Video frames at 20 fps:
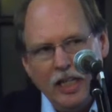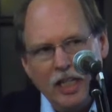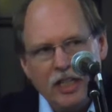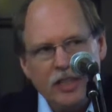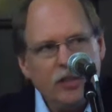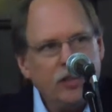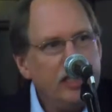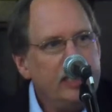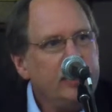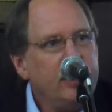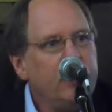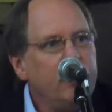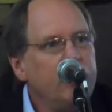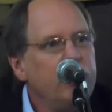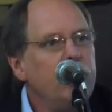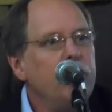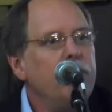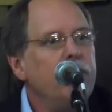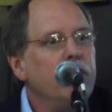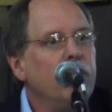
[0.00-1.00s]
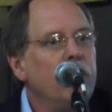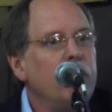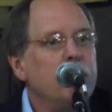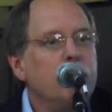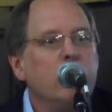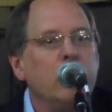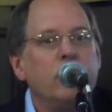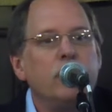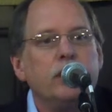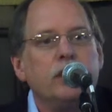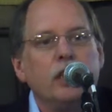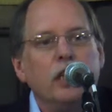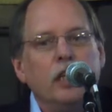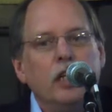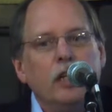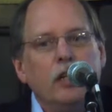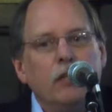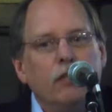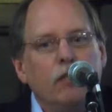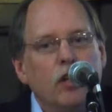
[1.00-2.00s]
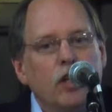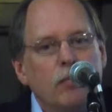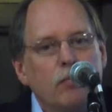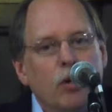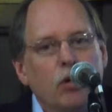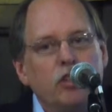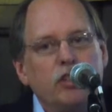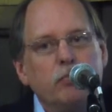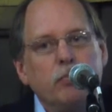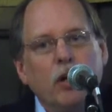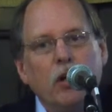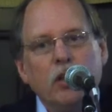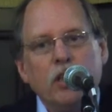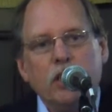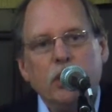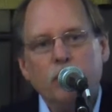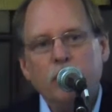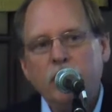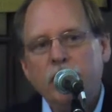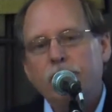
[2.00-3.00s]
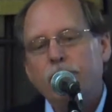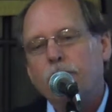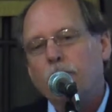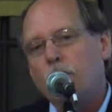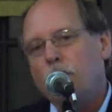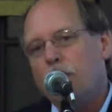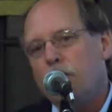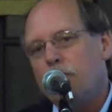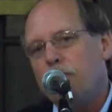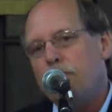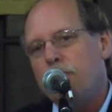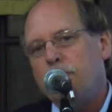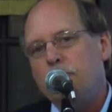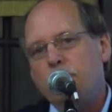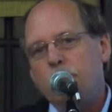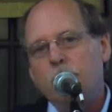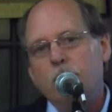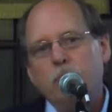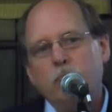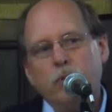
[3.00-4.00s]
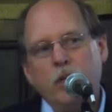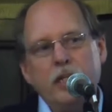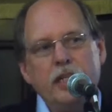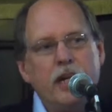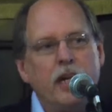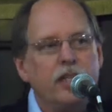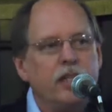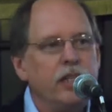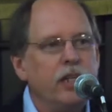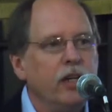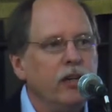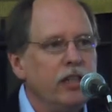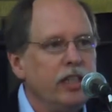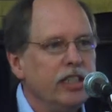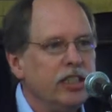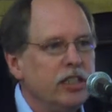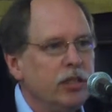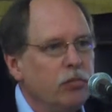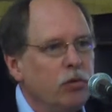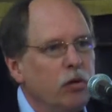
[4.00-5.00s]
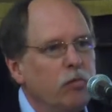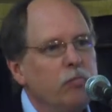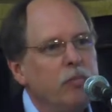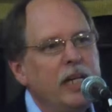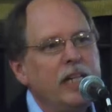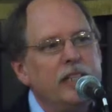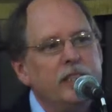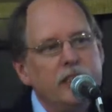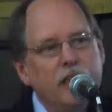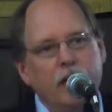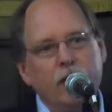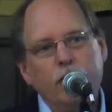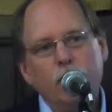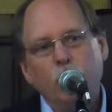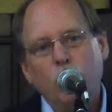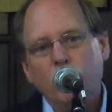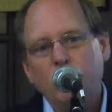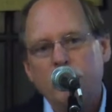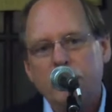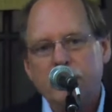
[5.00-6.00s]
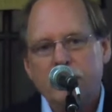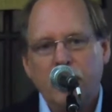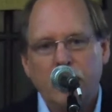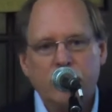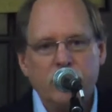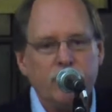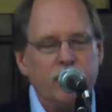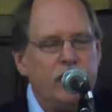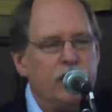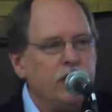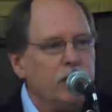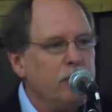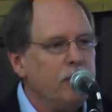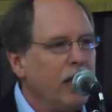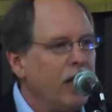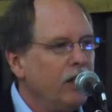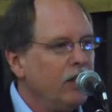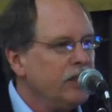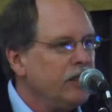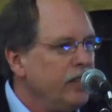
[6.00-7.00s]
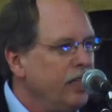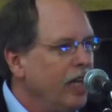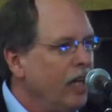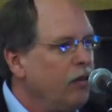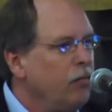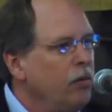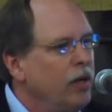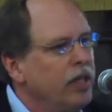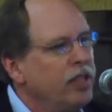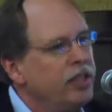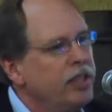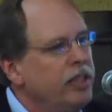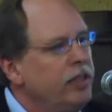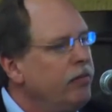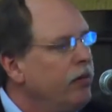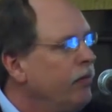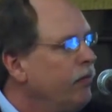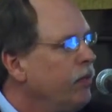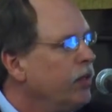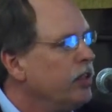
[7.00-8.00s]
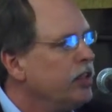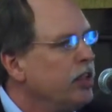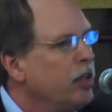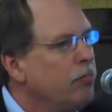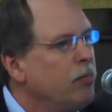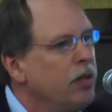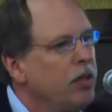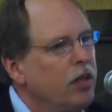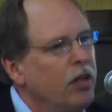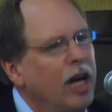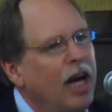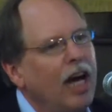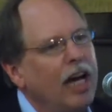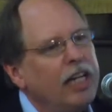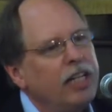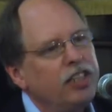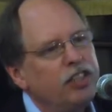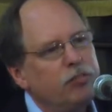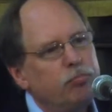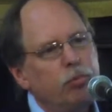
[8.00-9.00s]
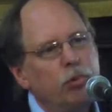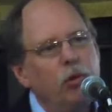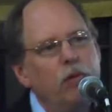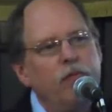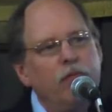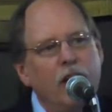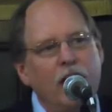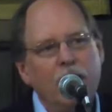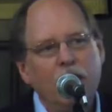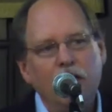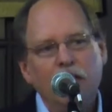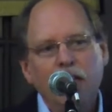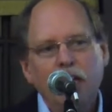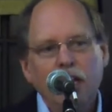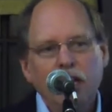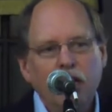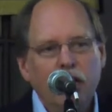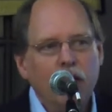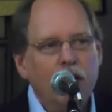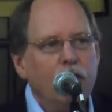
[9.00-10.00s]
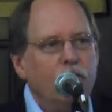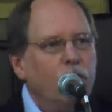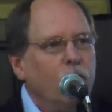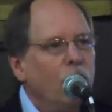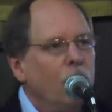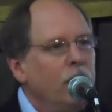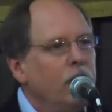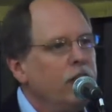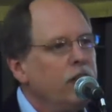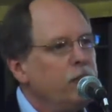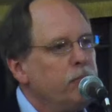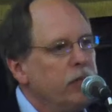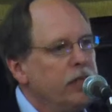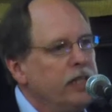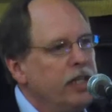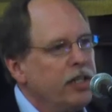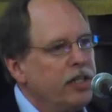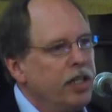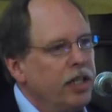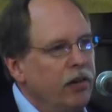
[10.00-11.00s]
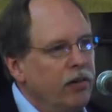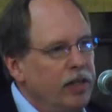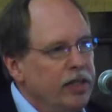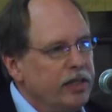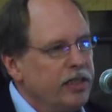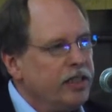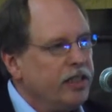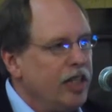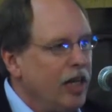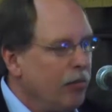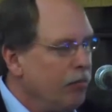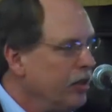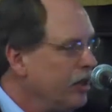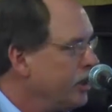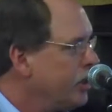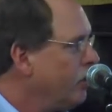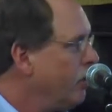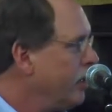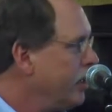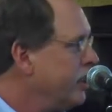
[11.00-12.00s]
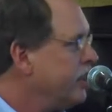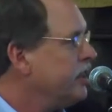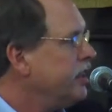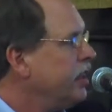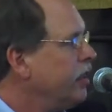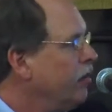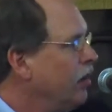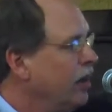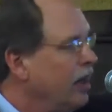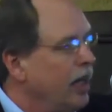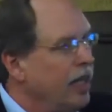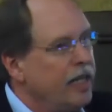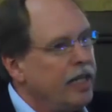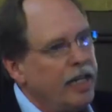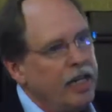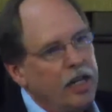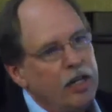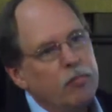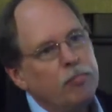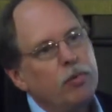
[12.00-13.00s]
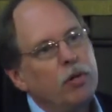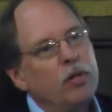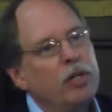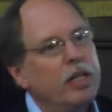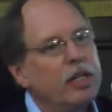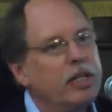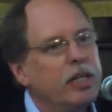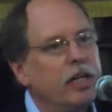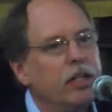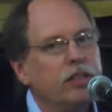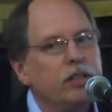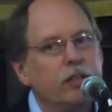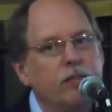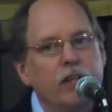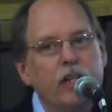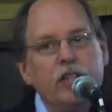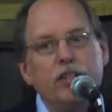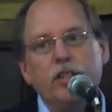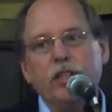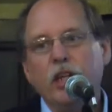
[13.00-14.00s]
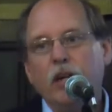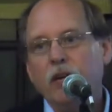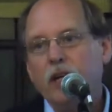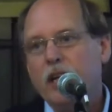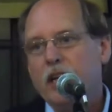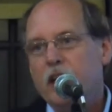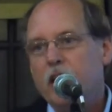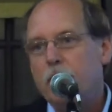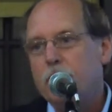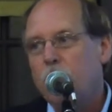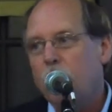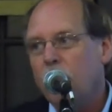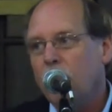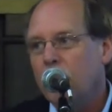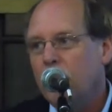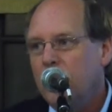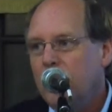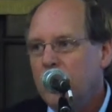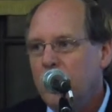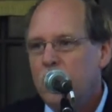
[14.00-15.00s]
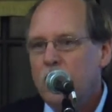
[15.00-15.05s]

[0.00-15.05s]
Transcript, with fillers: So they didn't do very much for the most part to reform protected areas that were based on fortress conservation models. And that went even for some of the highest profile of all the protected areas established during this era, like Annapurna Conservation Area in Nepal.